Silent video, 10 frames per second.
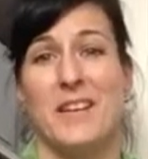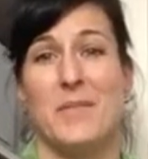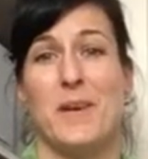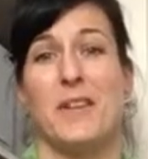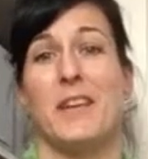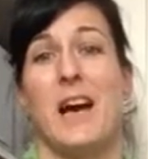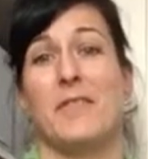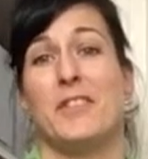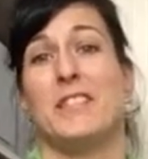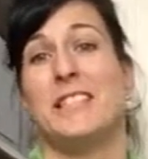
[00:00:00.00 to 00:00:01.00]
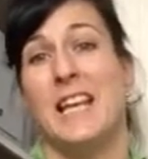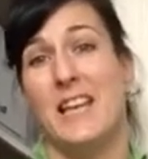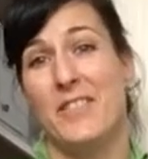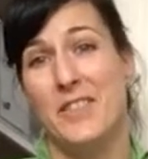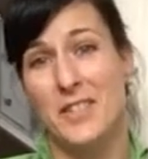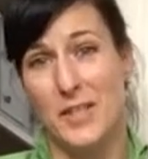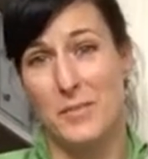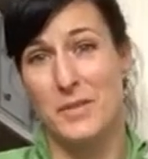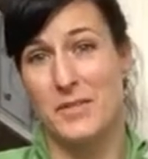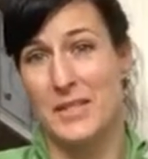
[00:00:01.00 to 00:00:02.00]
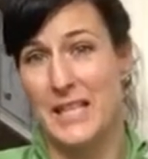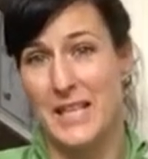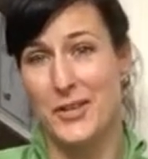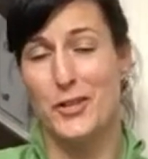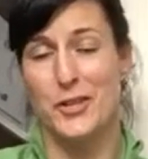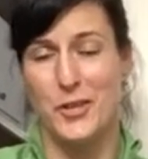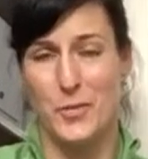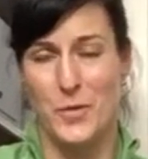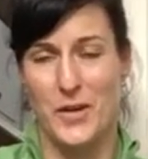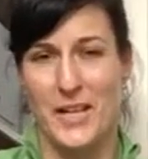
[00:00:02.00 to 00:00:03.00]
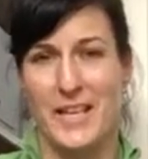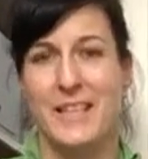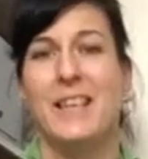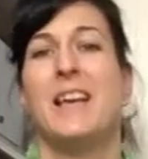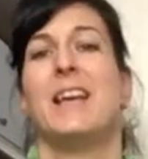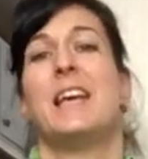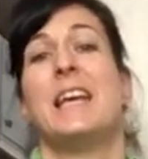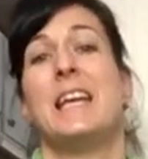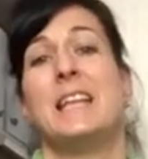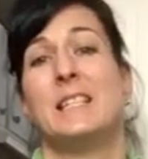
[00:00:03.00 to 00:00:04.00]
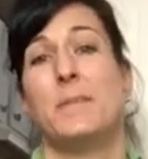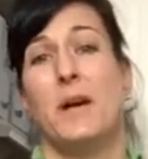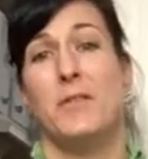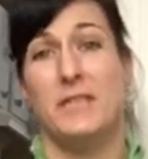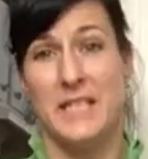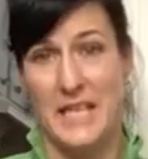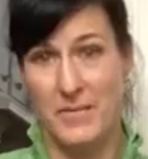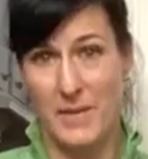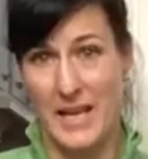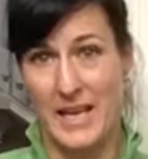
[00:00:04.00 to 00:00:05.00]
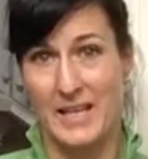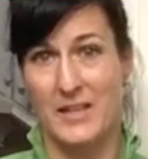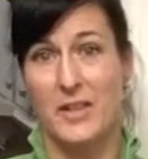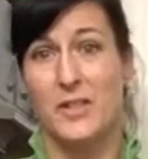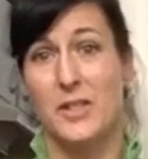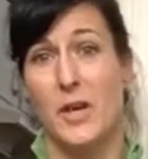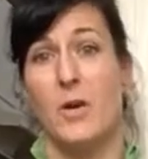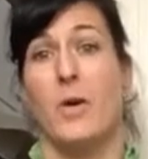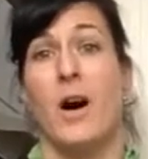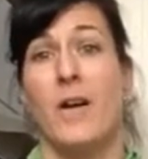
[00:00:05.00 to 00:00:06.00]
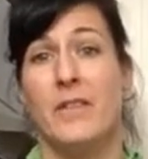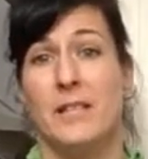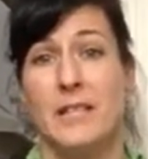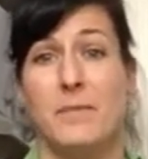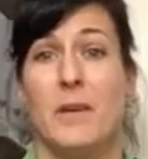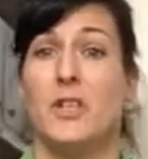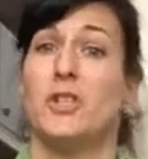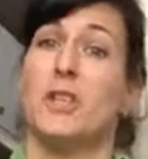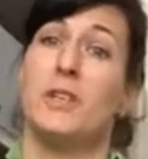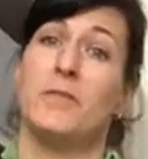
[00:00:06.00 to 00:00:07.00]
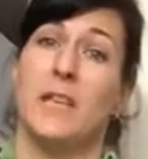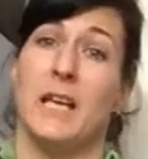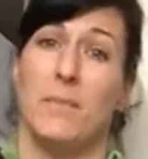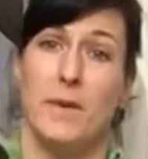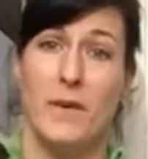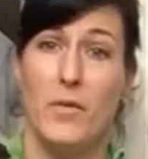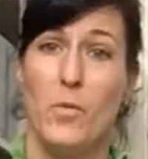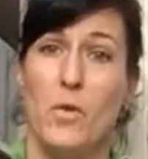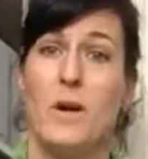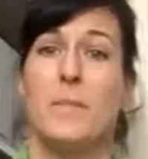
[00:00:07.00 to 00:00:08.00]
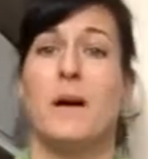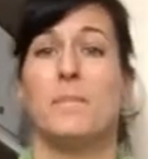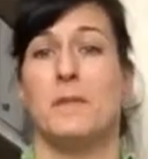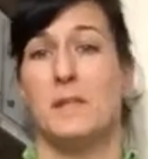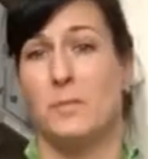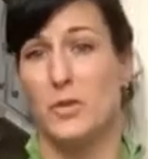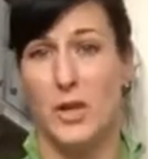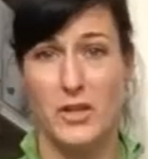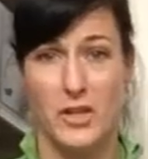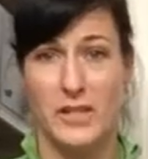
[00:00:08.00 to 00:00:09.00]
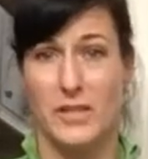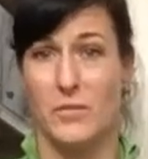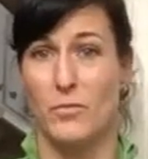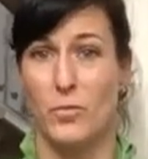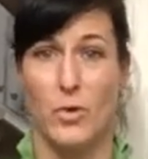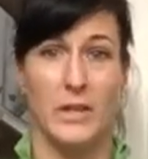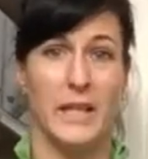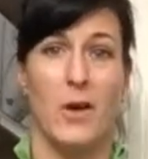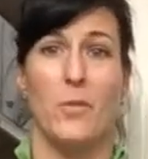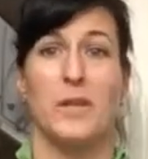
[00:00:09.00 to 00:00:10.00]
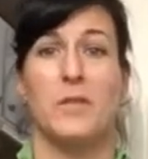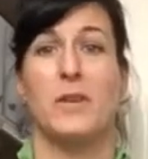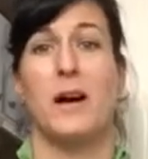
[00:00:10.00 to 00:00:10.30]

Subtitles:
hear about after a day on the slopes of skiing or snowboarding is about knee pain. So obviously make sure you've done a bit of a warm up and some stretches and rolling out when you